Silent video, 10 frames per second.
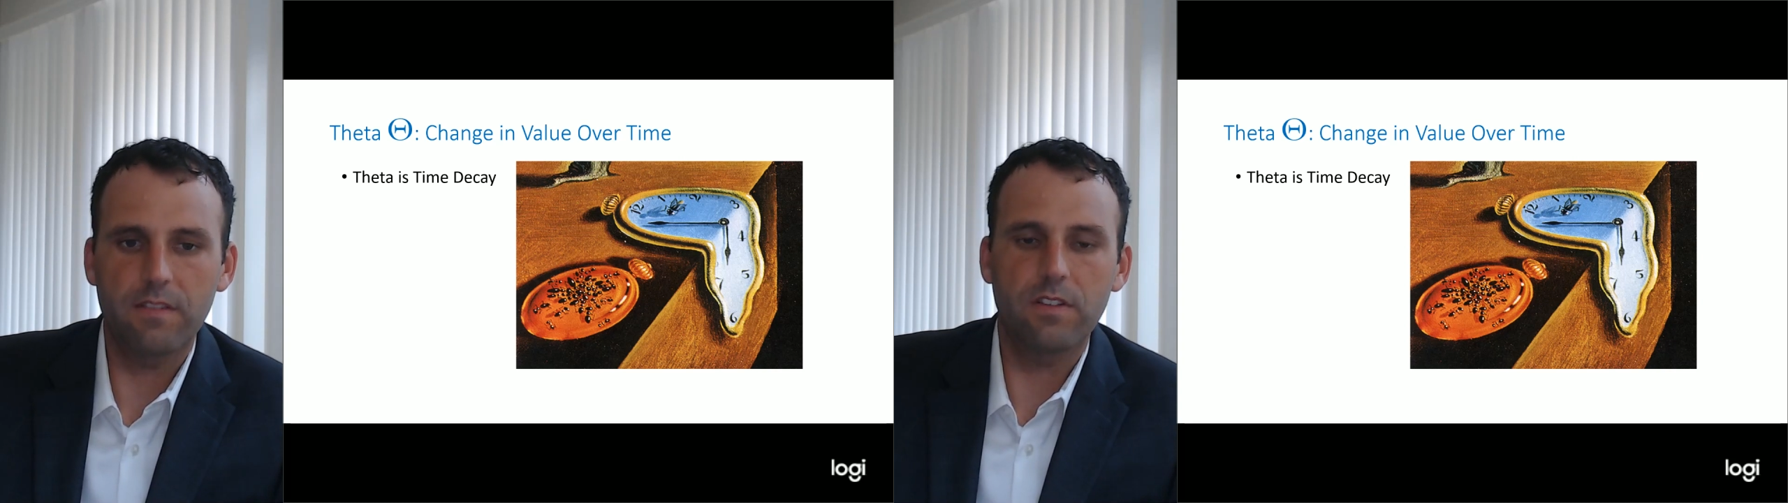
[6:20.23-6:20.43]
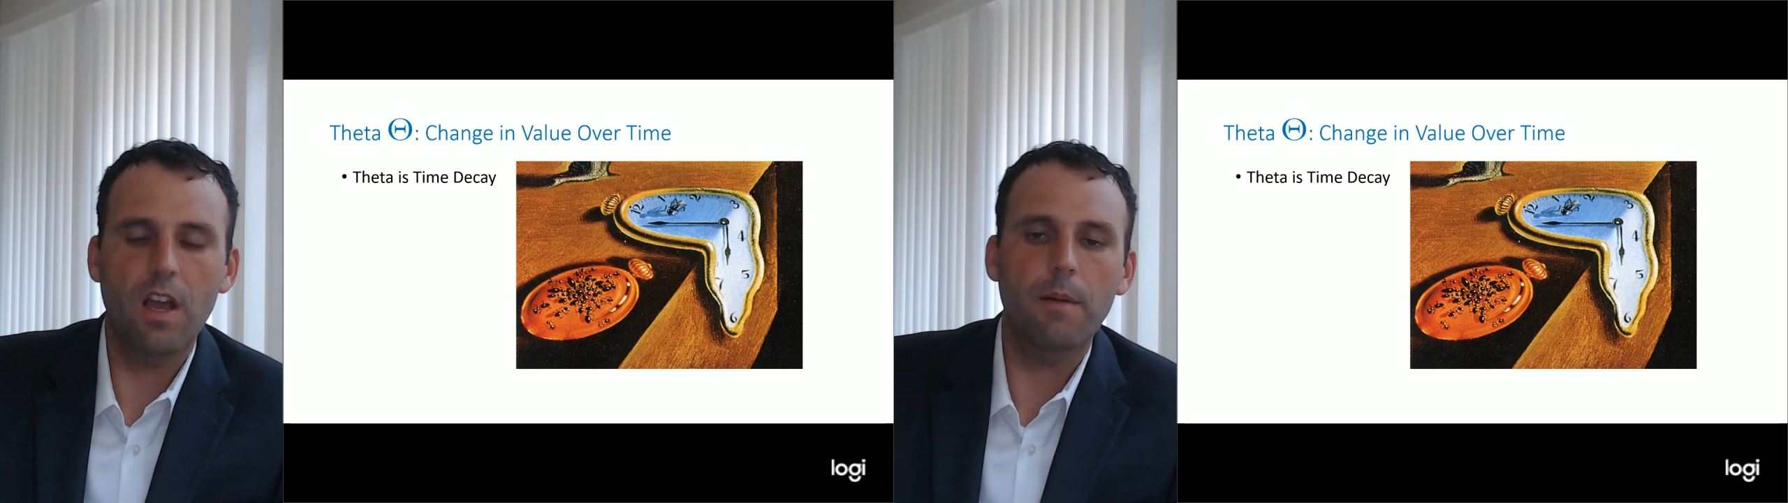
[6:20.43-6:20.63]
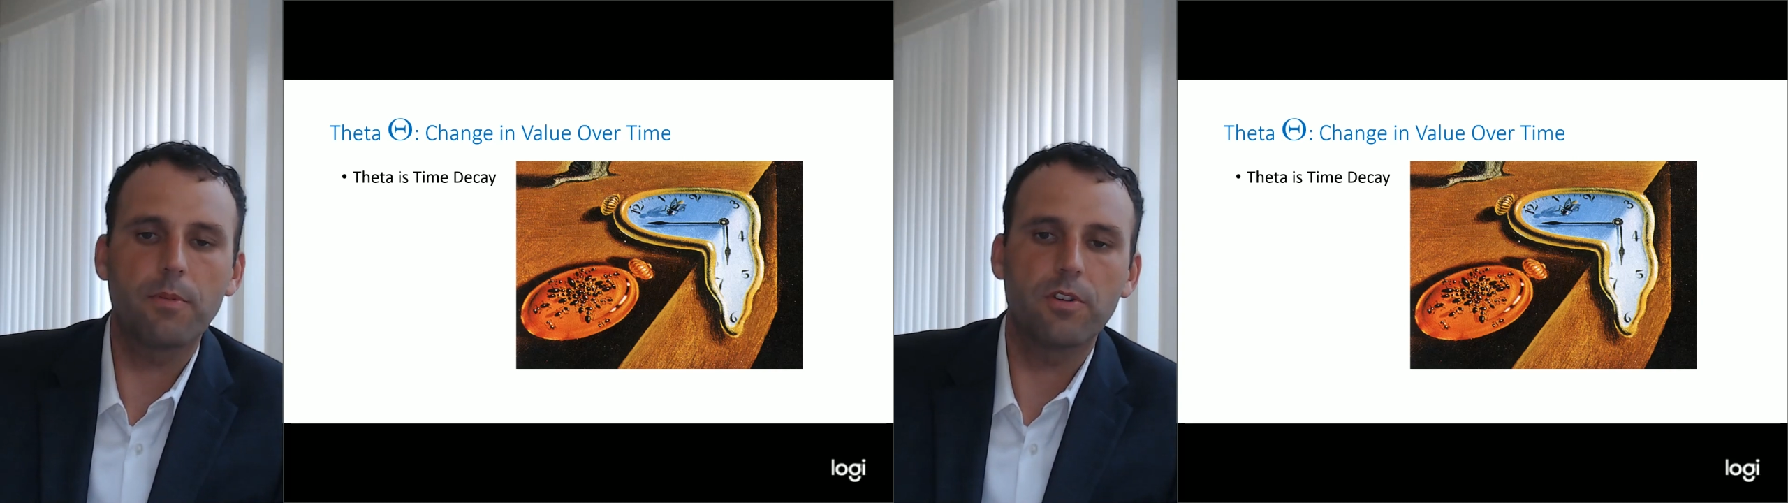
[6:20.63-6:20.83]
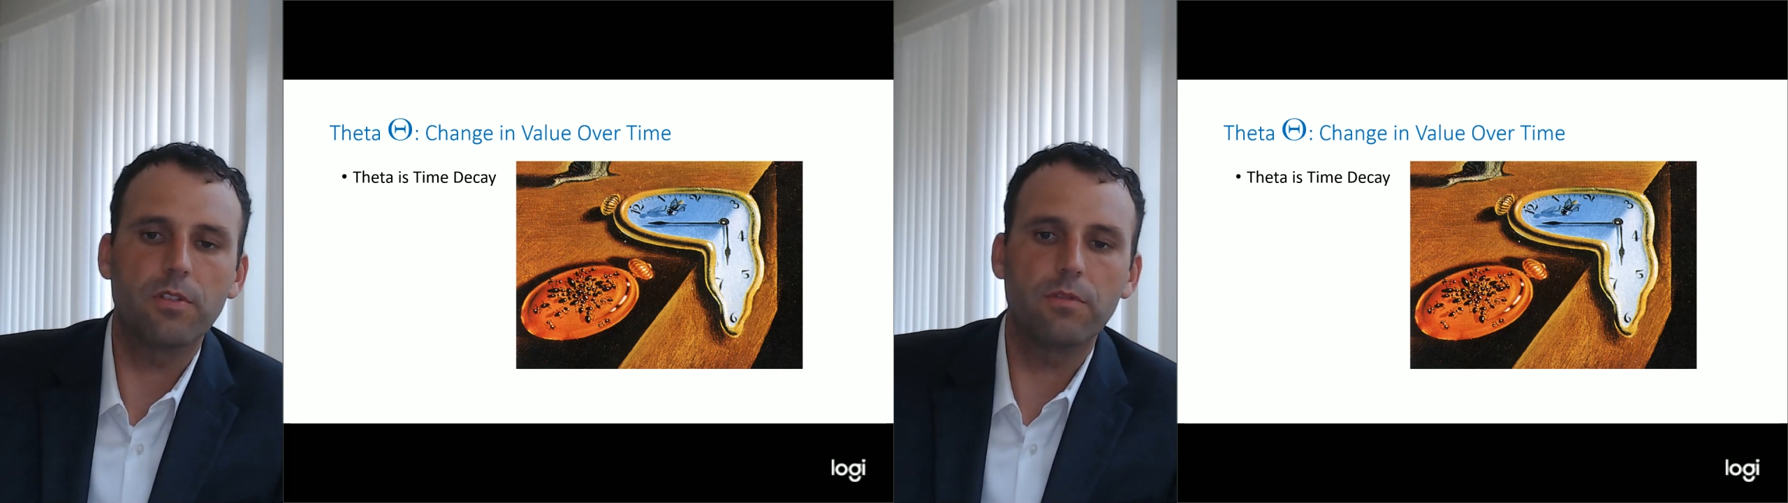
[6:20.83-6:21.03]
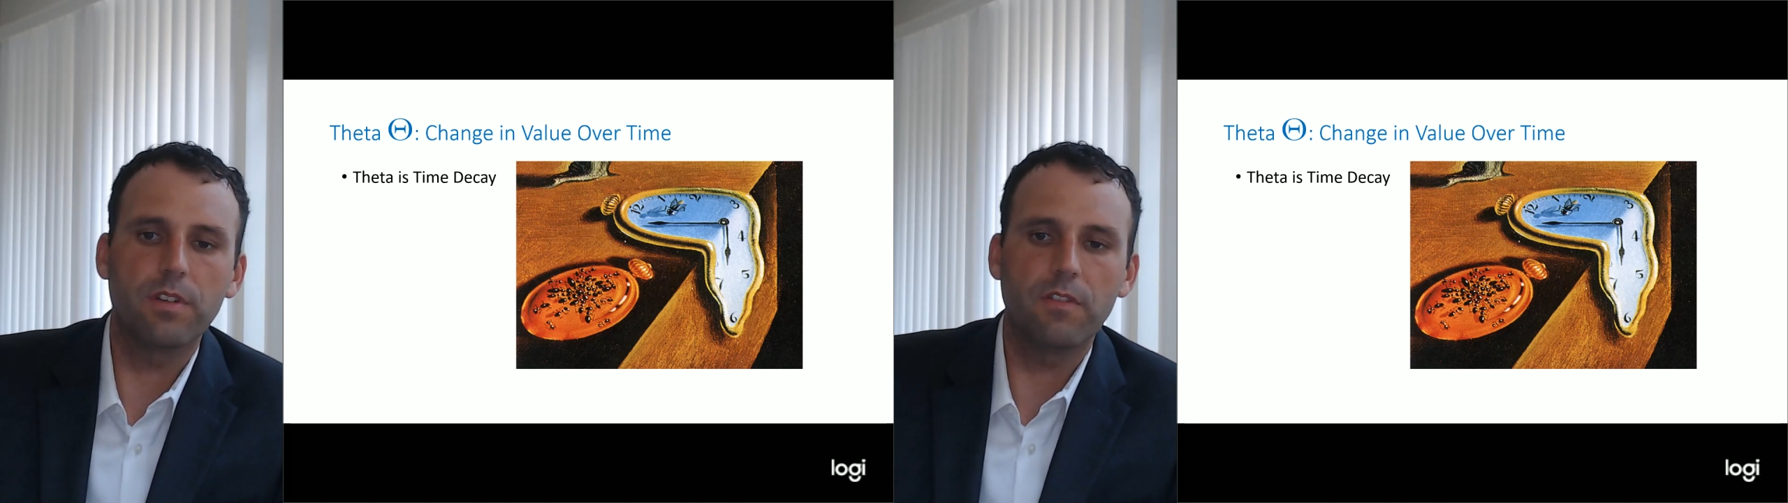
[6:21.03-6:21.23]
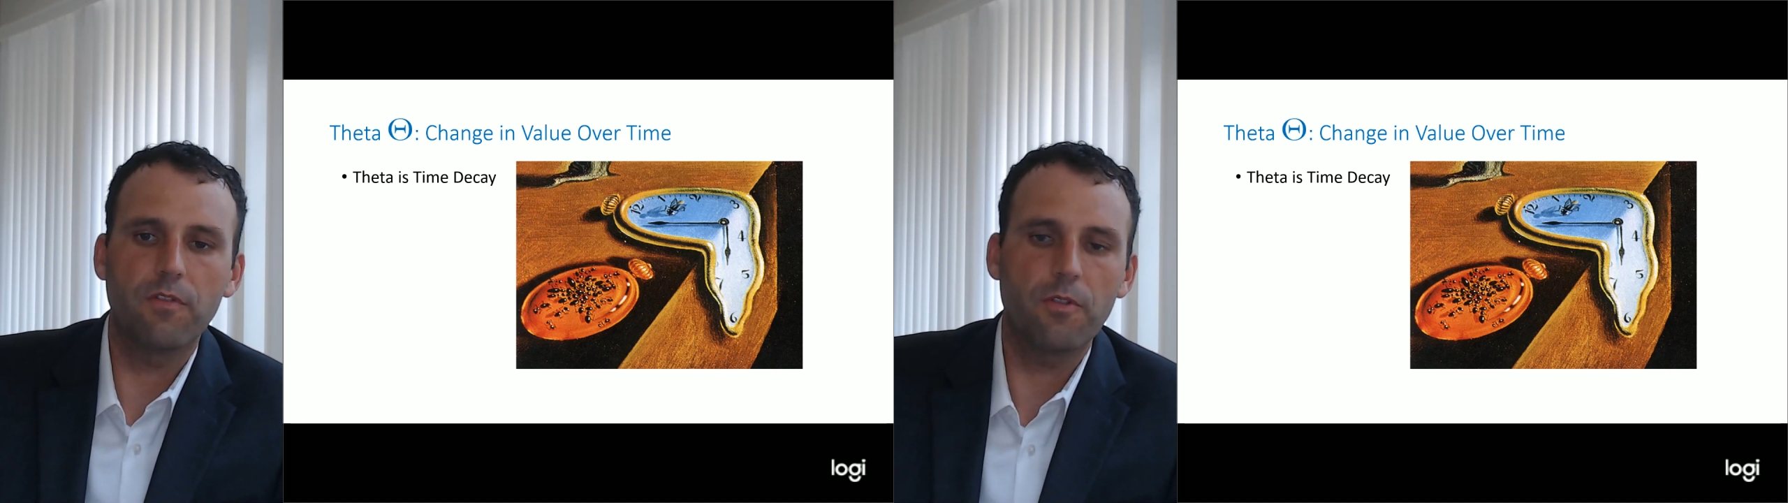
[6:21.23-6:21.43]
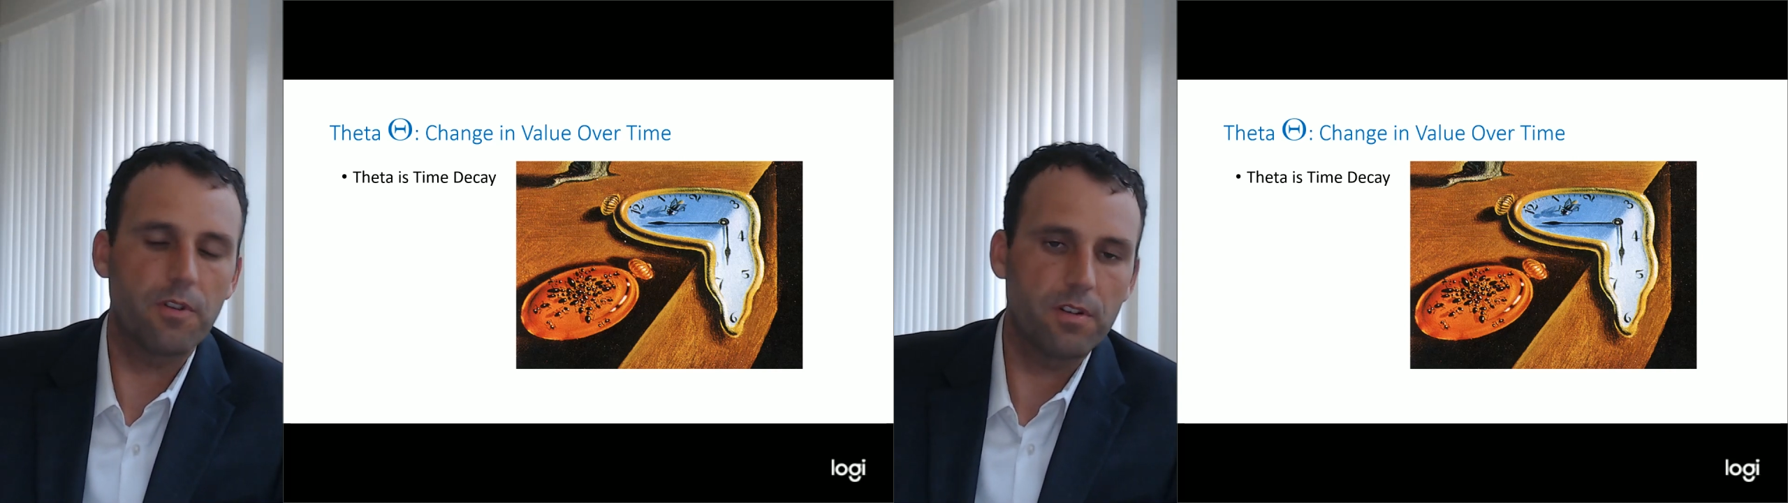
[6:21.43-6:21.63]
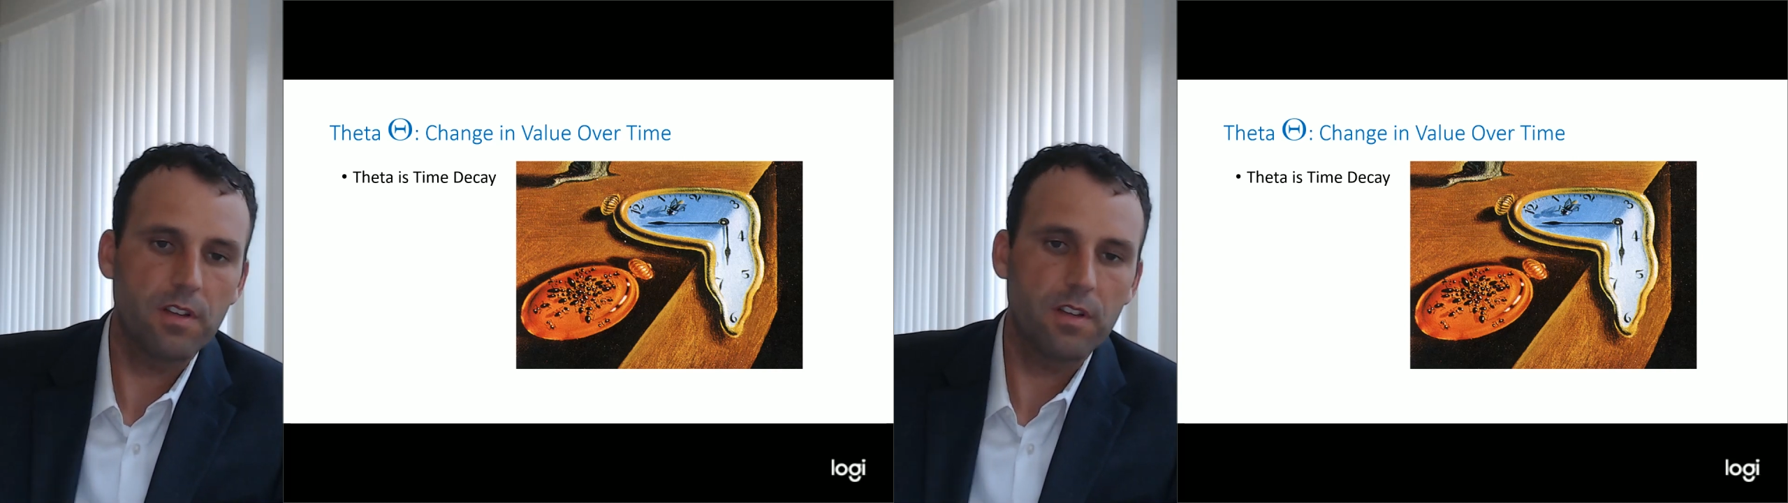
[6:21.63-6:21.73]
the opportunity for